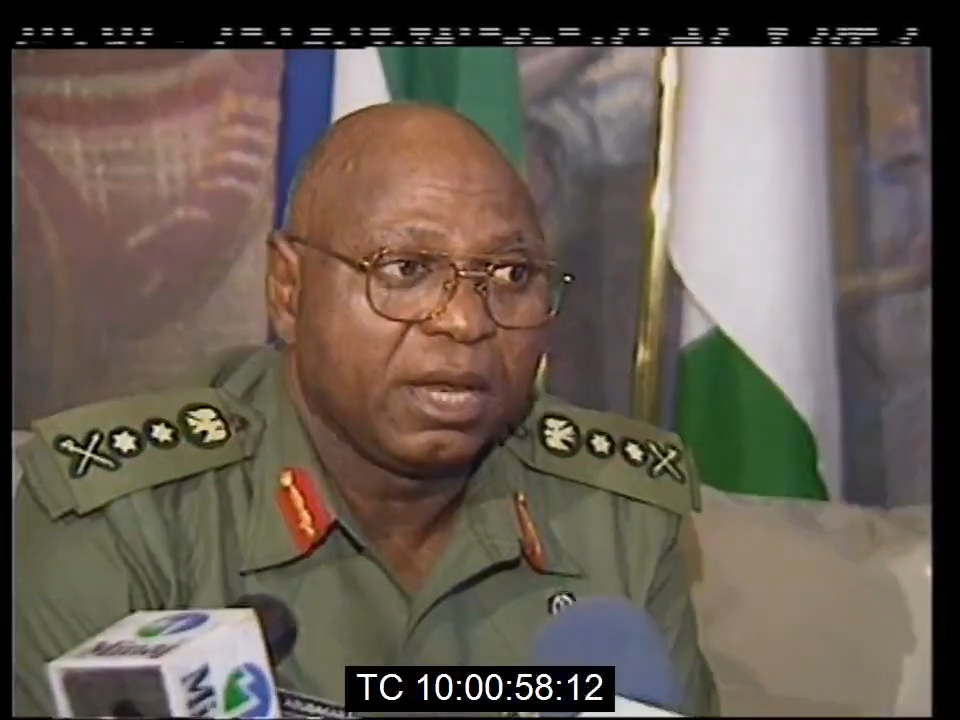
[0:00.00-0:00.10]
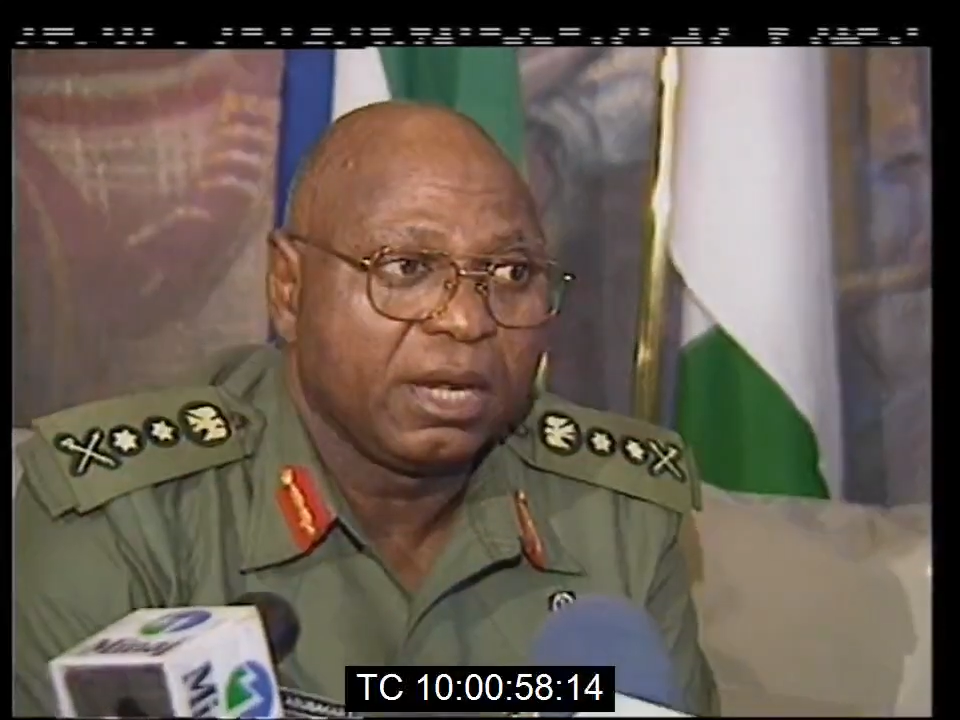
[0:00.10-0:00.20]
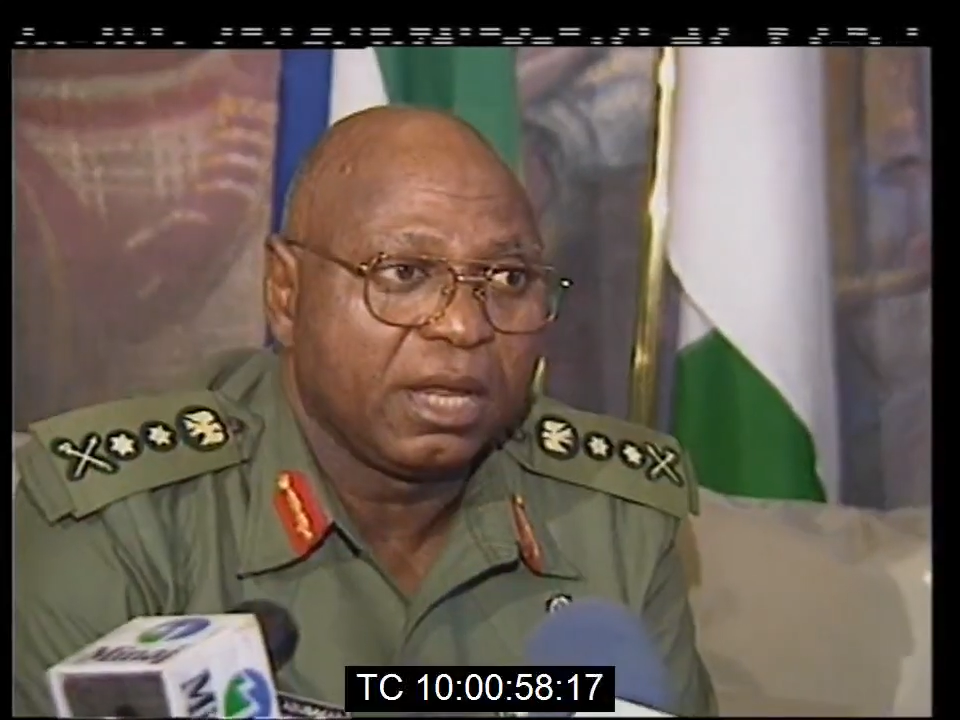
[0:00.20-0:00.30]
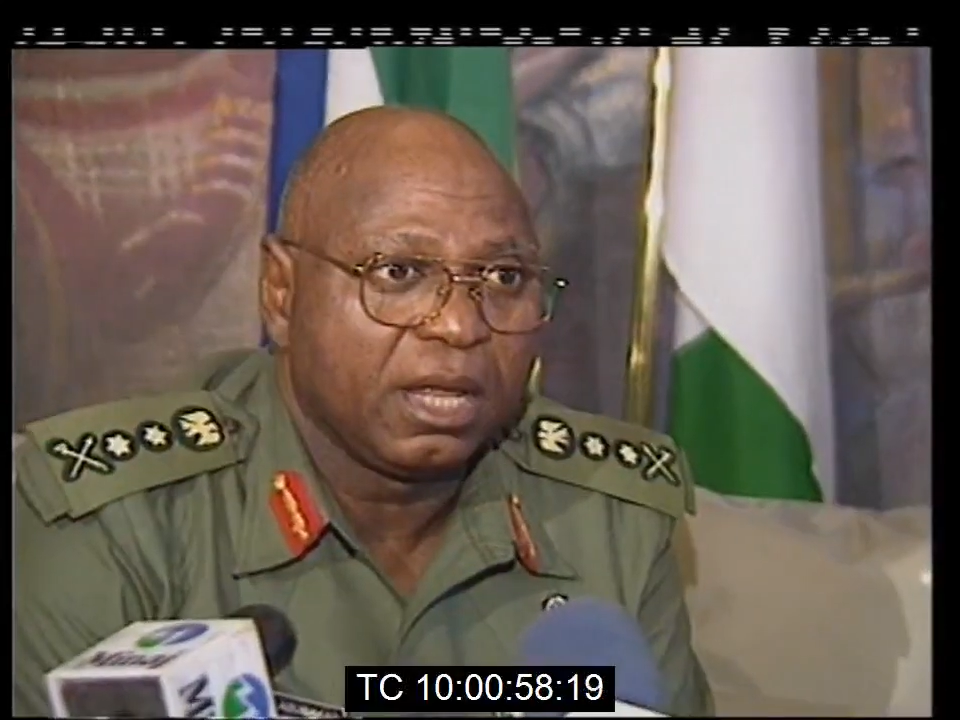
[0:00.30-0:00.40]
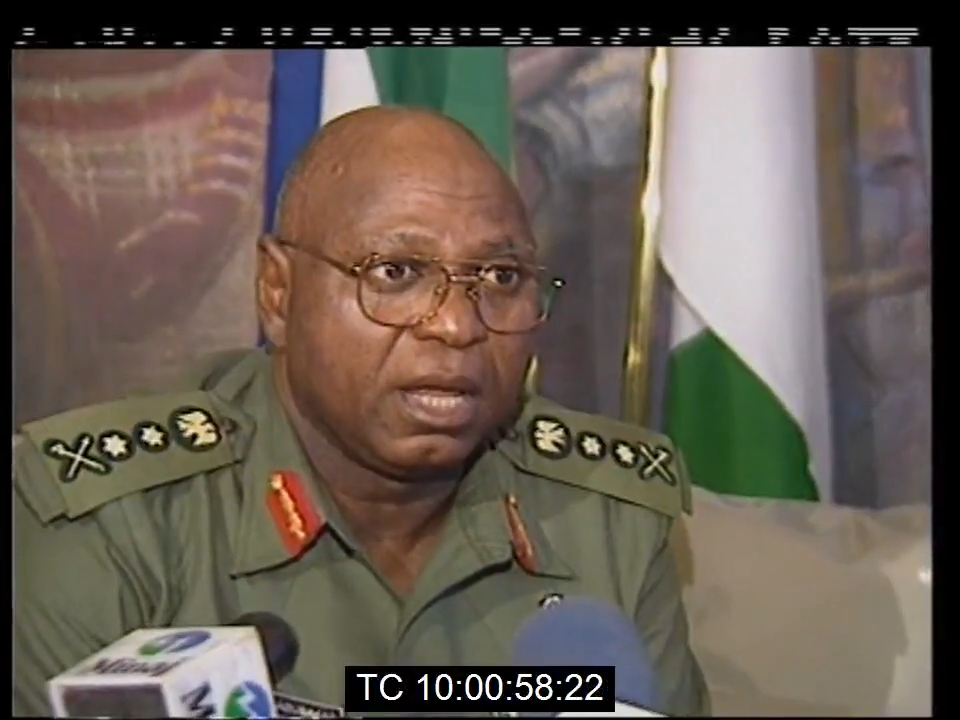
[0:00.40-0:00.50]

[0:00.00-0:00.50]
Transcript: and uh,